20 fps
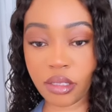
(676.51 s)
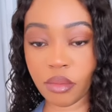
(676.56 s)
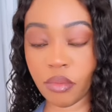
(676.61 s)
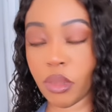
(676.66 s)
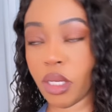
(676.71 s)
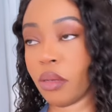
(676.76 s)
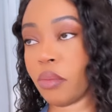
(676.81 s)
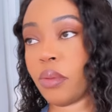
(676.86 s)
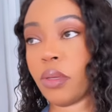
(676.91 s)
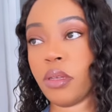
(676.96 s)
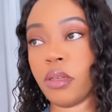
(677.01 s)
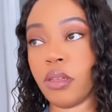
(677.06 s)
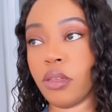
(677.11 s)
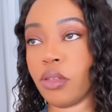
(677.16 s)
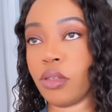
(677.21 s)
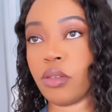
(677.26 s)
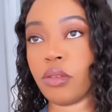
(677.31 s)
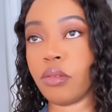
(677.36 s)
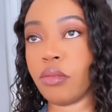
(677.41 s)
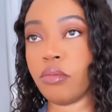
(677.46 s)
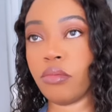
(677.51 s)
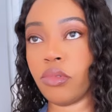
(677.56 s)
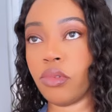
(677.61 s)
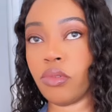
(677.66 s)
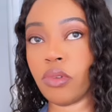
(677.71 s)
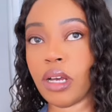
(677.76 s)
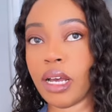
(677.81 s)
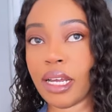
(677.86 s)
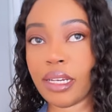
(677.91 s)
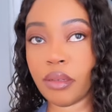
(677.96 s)
Maybe you
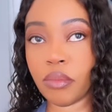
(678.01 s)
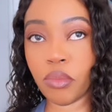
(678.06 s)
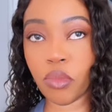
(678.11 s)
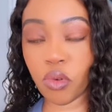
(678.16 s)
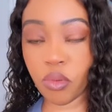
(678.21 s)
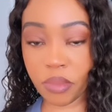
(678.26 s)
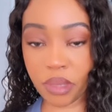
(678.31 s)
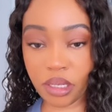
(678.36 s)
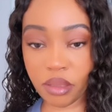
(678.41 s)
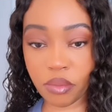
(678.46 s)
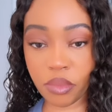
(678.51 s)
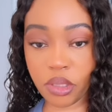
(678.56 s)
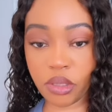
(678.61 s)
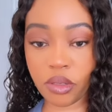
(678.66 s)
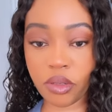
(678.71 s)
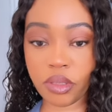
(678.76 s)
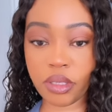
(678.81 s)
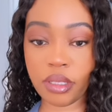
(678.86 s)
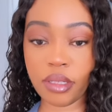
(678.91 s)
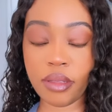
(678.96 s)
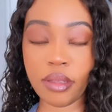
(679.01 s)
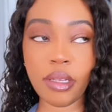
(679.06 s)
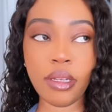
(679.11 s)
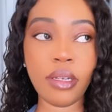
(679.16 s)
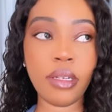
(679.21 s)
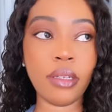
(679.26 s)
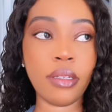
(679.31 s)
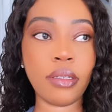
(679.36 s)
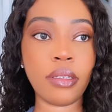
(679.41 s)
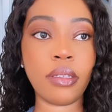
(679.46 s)
had a moment, because the thing
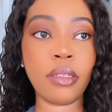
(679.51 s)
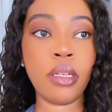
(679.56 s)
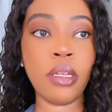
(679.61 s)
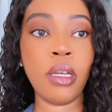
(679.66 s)
is,